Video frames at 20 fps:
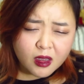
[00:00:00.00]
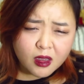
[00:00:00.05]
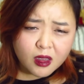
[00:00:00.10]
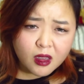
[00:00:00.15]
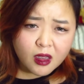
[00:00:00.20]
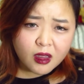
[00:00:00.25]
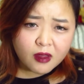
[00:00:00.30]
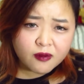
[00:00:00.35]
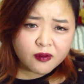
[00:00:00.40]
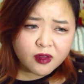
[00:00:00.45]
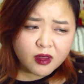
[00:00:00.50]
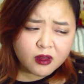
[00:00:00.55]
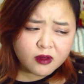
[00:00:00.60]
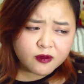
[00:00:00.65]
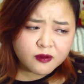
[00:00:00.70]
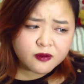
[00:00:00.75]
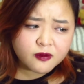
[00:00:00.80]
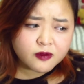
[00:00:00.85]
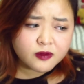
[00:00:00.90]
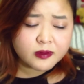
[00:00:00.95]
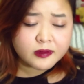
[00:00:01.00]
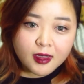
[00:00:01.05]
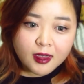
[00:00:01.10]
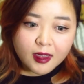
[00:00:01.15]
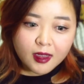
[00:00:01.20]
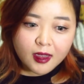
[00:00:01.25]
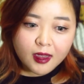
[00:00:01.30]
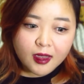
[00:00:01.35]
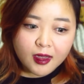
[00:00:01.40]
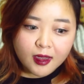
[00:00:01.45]
half half
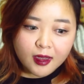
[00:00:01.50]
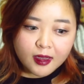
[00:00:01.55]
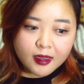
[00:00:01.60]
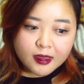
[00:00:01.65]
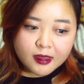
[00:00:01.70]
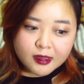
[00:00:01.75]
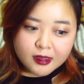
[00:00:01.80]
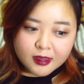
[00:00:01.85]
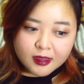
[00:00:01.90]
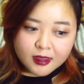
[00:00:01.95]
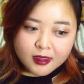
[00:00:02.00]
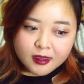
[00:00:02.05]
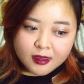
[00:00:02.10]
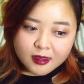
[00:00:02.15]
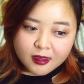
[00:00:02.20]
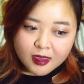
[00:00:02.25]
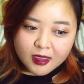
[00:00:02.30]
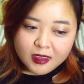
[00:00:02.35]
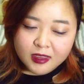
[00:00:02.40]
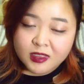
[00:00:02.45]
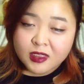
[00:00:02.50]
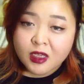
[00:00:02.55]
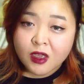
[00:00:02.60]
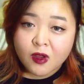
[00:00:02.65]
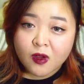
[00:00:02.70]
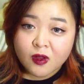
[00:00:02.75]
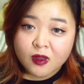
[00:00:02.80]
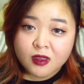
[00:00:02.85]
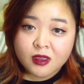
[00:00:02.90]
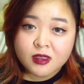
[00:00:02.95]
and let's
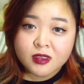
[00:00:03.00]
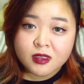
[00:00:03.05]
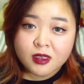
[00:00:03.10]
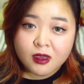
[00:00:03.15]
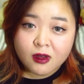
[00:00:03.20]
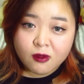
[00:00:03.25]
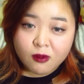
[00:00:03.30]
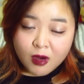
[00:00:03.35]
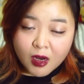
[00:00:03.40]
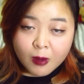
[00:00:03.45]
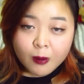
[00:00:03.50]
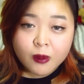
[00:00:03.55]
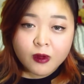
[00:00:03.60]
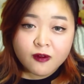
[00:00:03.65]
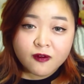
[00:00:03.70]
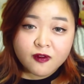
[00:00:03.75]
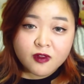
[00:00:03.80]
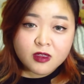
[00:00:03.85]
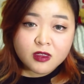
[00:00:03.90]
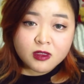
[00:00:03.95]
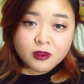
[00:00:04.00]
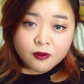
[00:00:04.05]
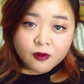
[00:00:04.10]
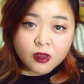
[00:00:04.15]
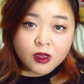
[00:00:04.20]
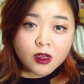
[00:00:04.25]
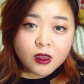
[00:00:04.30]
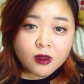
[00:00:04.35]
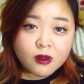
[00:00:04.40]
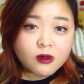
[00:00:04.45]
call this a wrap of this
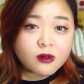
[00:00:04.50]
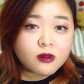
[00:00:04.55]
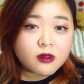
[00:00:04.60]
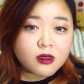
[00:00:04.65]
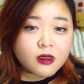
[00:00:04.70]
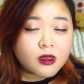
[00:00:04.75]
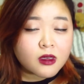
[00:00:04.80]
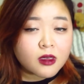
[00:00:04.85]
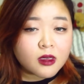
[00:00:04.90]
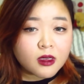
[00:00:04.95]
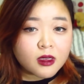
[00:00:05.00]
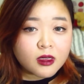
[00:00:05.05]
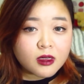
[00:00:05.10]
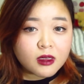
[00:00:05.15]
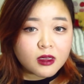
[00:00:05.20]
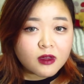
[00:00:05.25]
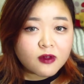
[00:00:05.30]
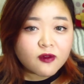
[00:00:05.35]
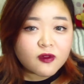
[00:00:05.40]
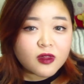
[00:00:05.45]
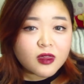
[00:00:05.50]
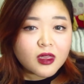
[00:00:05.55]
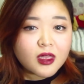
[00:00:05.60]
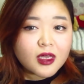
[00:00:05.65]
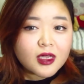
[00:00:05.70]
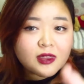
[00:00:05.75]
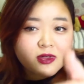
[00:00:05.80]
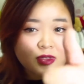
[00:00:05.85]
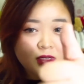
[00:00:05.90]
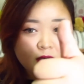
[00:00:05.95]
video leave a
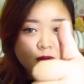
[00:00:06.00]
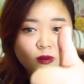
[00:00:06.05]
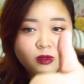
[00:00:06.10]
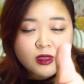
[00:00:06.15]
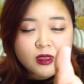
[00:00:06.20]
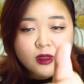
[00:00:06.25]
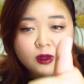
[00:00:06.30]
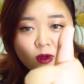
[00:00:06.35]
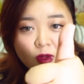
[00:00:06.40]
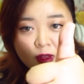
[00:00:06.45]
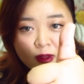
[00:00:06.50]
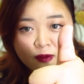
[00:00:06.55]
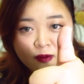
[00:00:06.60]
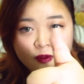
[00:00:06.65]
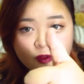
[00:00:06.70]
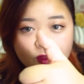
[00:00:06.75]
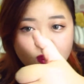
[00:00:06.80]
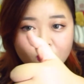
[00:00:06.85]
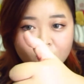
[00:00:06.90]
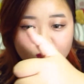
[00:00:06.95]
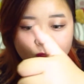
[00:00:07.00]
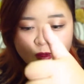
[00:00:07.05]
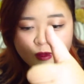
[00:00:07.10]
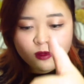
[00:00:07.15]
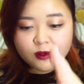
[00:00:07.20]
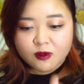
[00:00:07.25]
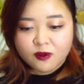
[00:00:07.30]
like down below if you